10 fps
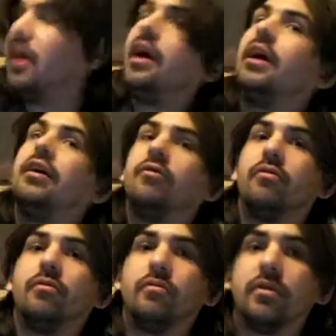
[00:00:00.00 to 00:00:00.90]

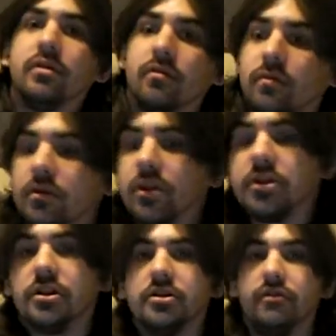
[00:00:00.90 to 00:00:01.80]
And
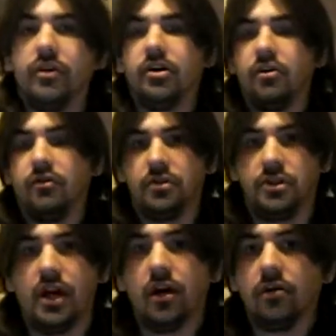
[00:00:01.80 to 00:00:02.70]
this is a video for
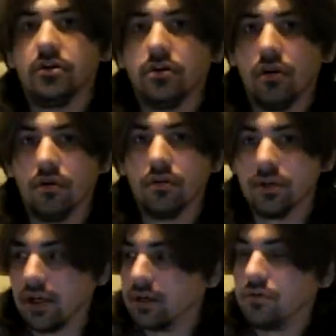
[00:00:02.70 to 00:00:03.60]
sound, so
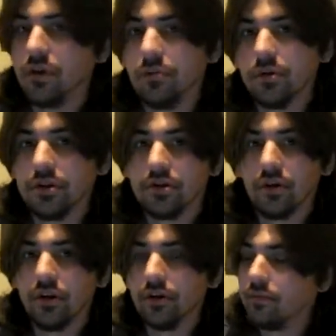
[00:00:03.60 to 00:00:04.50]
that is what I'm going to
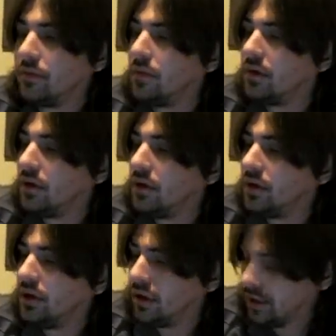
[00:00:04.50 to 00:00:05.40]
show you.
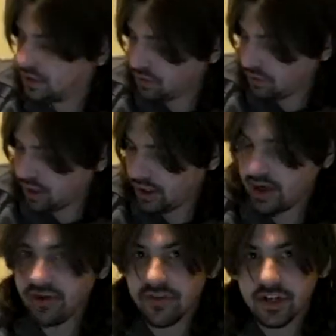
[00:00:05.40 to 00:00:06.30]
Is where
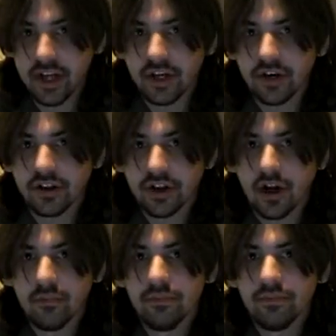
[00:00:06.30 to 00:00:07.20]
if you take your
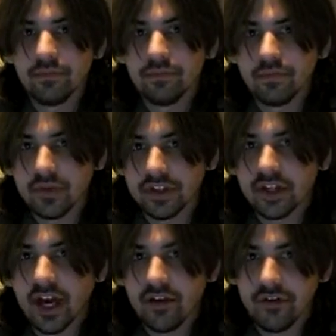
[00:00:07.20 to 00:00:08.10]
thumb, it's
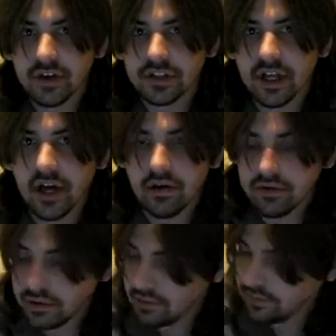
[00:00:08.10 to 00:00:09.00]
a heavier
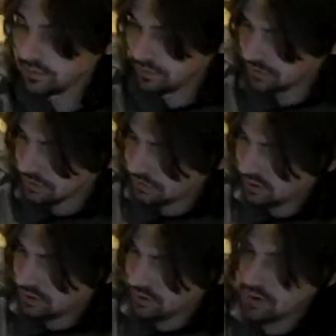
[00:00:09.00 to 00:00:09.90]
sound.
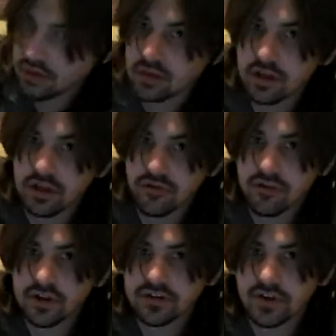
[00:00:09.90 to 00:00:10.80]
Your
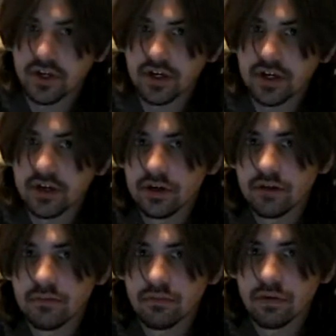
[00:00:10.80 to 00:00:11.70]
first finger,
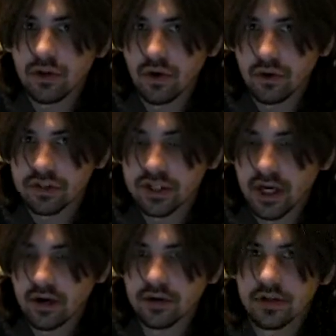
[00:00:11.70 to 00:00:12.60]
lower
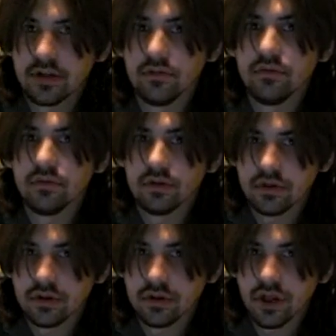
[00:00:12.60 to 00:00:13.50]
sound,
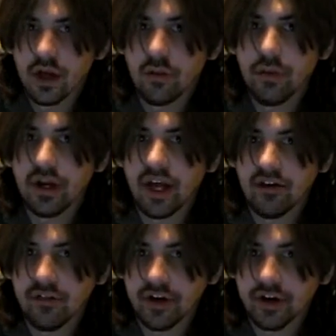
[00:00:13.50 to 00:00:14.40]
a bit
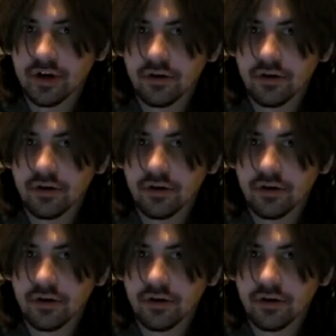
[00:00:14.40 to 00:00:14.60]
heavier.